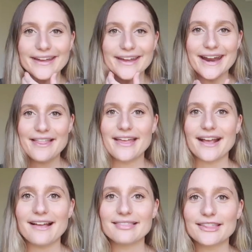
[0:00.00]
And
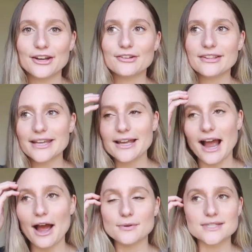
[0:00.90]
like literally
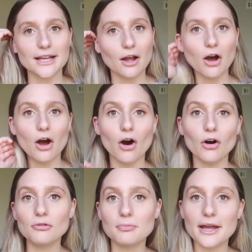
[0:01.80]
I was like,
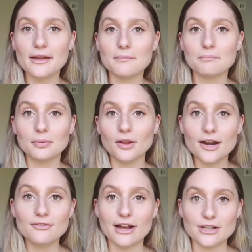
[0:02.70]
all of my
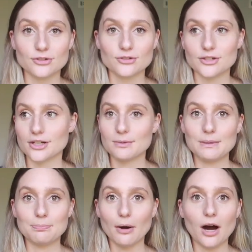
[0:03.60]
blood vessels are gonna
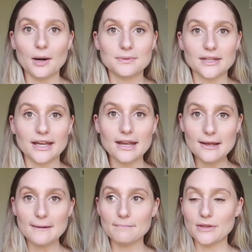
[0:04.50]
be popped. Like
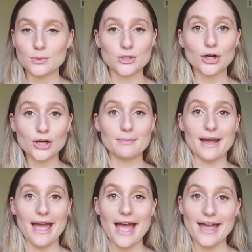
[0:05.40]
it was hurting
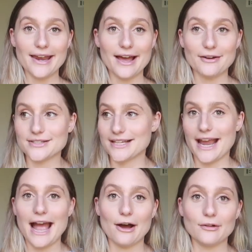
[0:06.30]
my head. I was
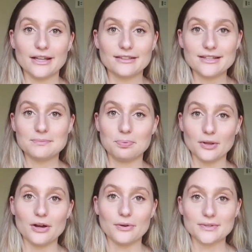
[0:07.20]
like, ow, like this
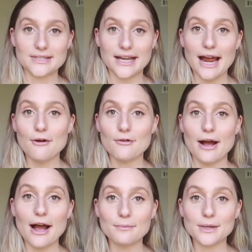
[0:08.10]
blows. Like I don't know
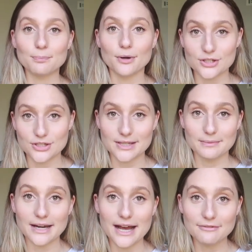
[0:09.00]
how many pushes
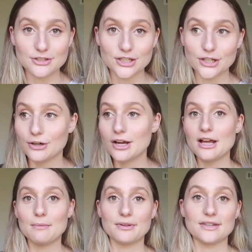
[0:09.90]
I'm gonna have to do,
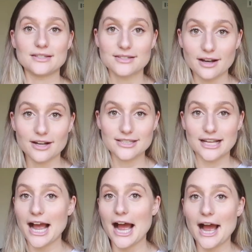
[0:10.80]
but this sucks.
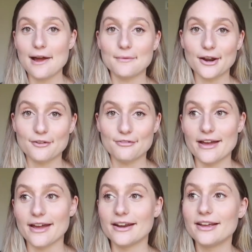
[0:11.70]
Like I'm not a
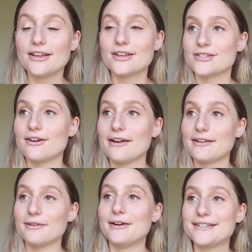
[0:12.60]
fan. So
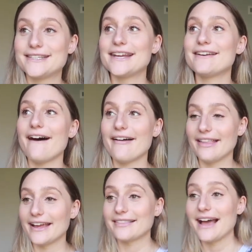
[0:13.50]
I did
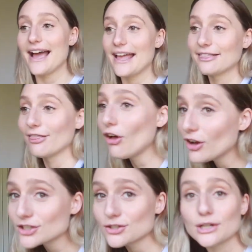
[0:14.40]
not like that. And
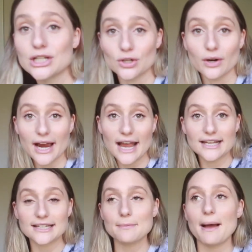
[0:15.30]
long story short, I
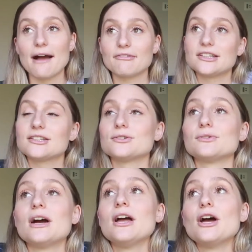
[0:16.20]
ended up having
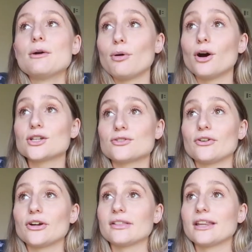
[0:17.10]
to push
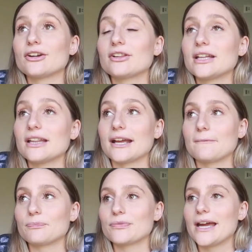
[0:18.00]
for literally
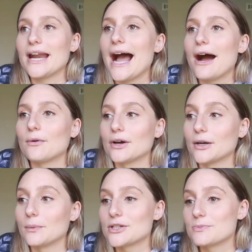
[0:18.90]
like an
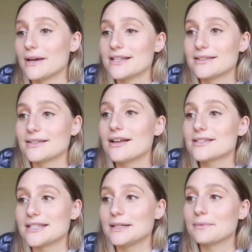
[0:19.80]
hour, which might
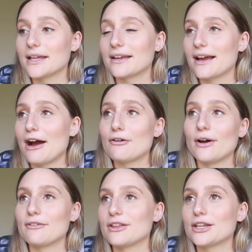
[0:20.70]
not seem like, I don't
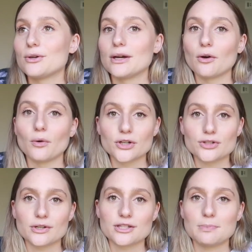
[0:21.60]
know, I feel like you hear horror
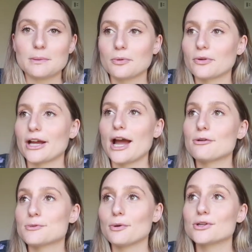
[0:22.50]
stories, people are like, I
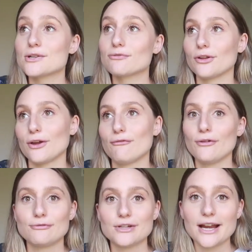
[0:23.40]
was pushing for like
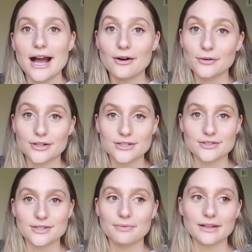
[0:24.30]
15 hours
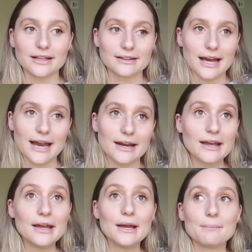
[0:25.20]
or something like that.
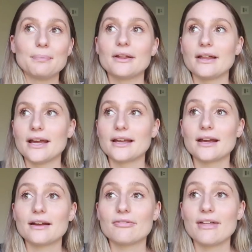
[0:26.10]
But
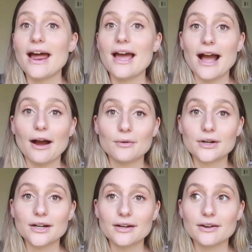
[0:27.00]
like that
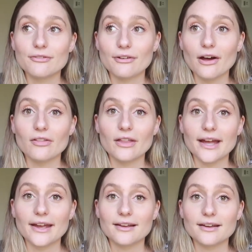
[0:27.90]
hour felt
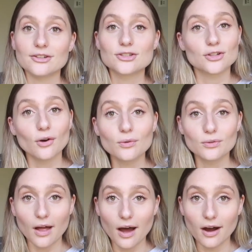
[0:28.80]
like so
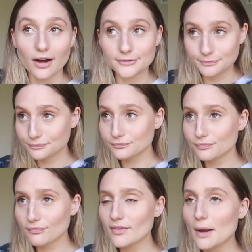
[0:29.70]
long.
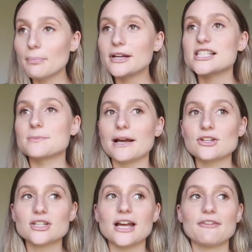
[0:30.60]
But
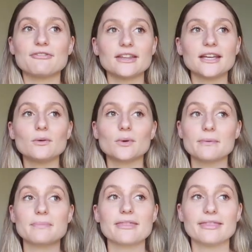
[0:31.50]
especially, I feel like it
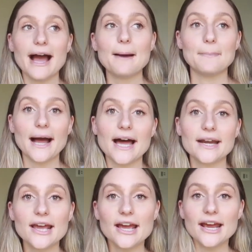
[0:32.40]
wouldn't be that
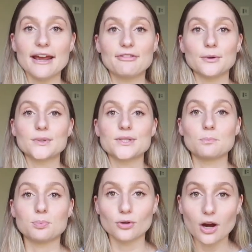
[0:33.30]
bad if there was
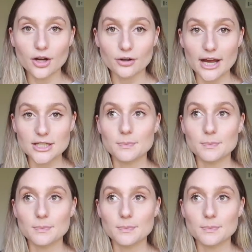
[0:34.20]
some progress.